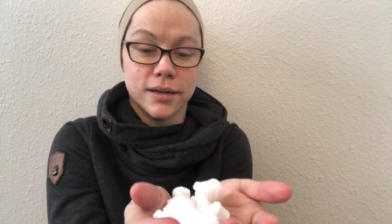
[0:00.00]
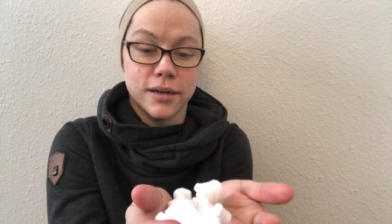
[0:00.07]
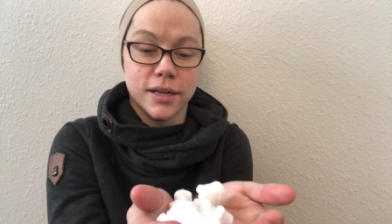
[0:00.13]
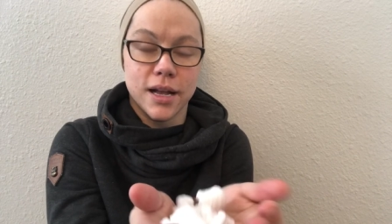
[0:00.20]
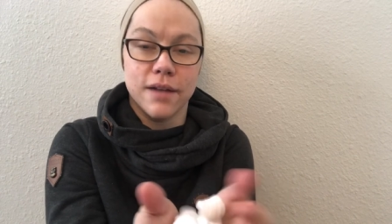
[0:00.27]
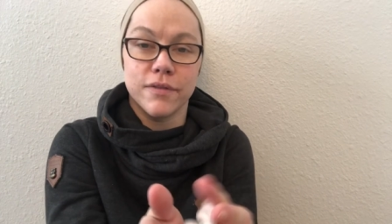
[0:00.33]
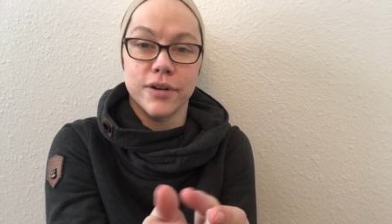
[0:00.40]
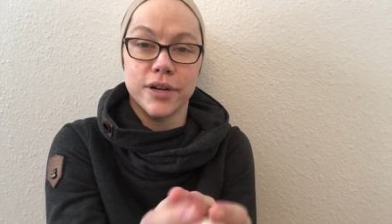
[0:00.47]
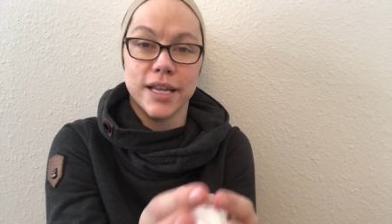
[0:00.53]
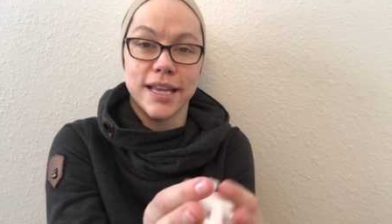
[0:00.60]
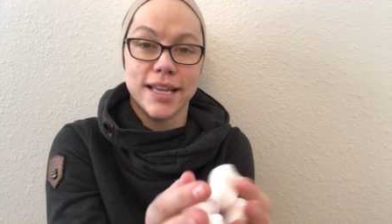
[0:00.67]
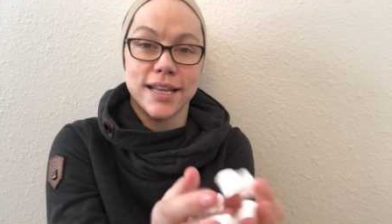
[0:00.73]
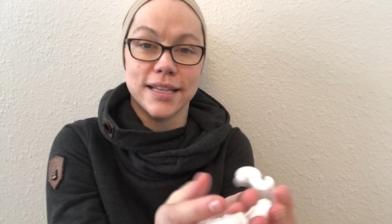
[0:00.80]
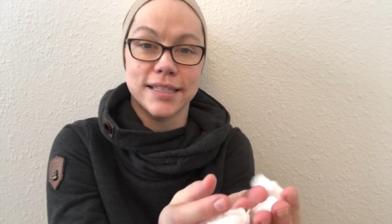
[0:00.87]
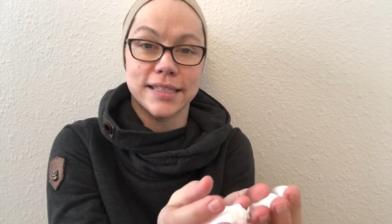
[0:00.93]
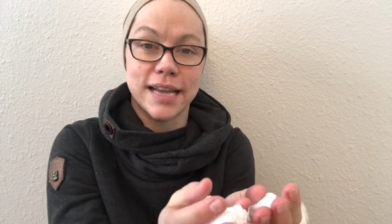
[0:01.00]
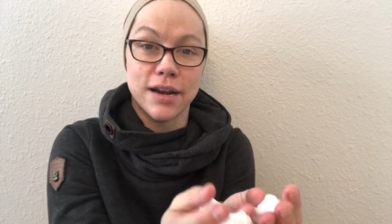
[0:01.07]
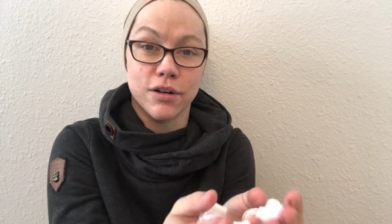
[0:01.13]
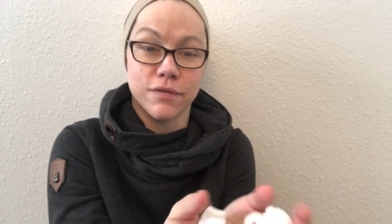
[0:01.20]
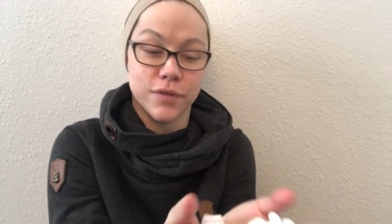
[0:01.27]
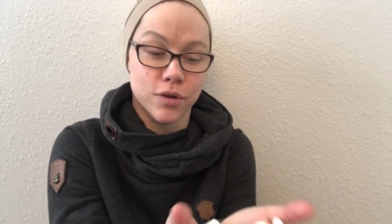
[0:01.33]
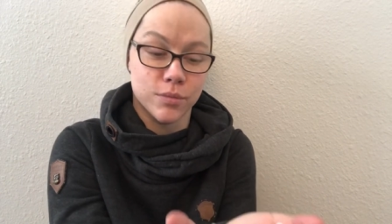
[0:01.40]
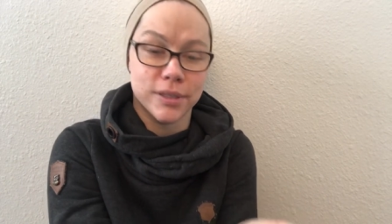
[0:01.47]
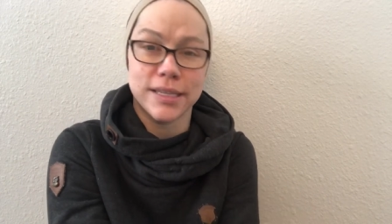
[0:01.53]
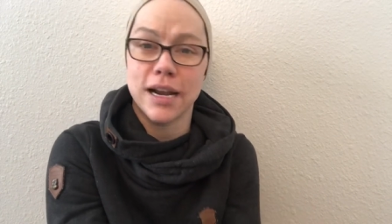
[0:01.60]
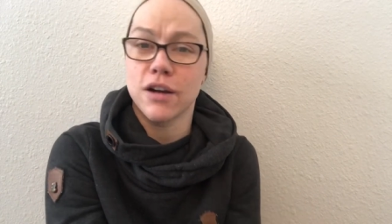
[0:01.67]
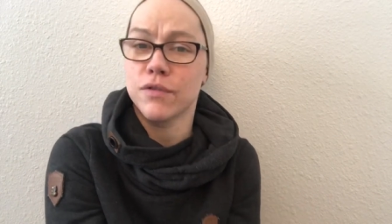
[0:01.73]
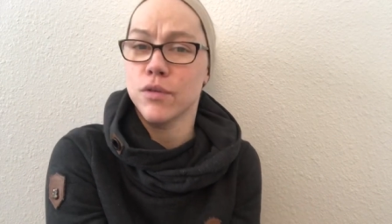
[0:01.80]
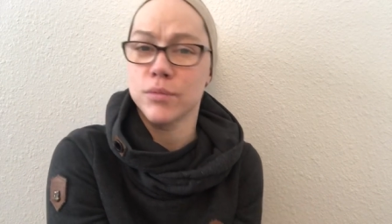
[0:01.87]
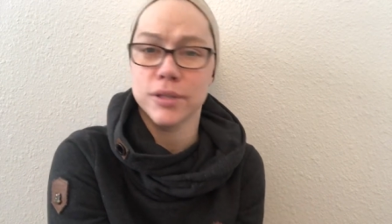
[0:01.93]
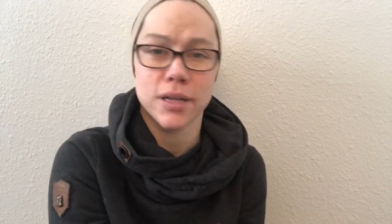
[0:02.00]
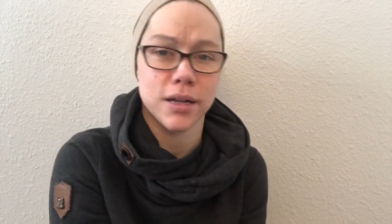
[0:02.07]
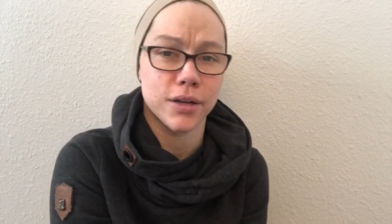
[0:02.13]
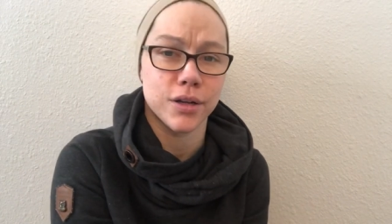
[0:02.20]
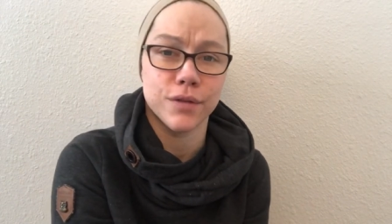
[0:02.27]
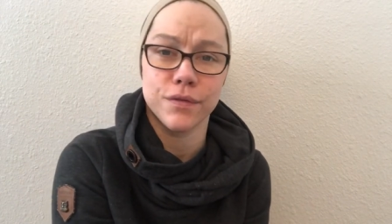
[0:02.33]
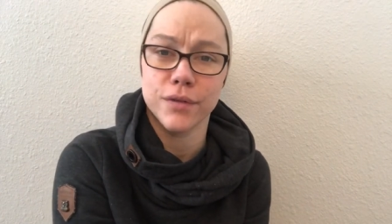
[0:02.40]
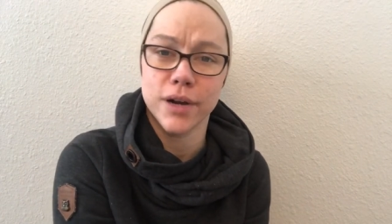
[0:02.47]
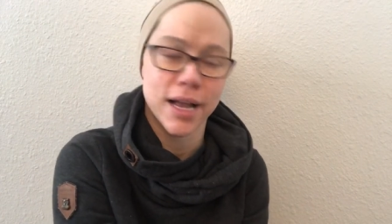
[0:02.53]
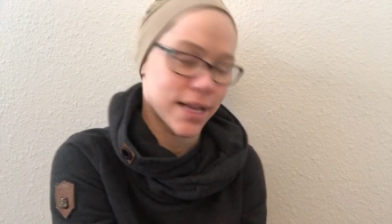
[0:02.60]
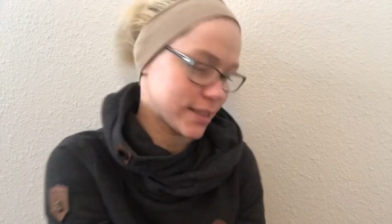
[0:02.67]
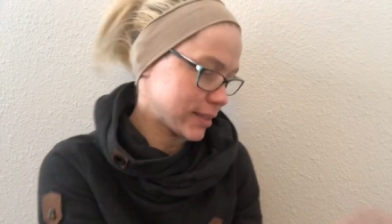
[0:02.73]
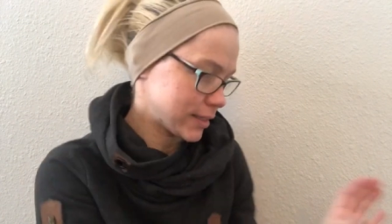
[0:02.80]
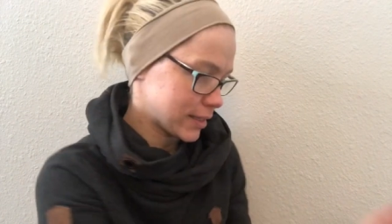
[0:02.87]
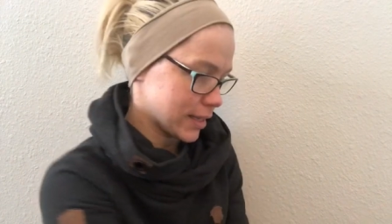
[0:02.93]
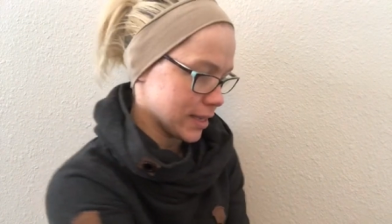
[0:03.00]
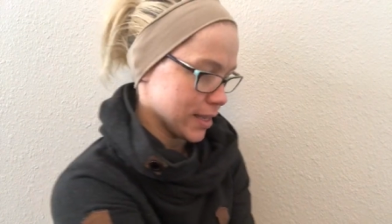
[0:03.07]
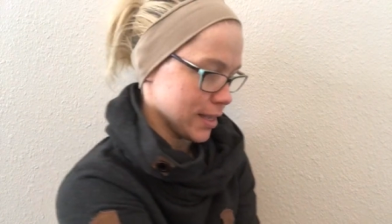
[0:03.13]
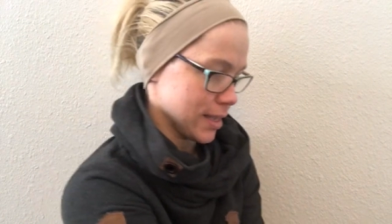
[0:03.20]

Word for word: are covered in styrofoam. Styrofoam's not good for us.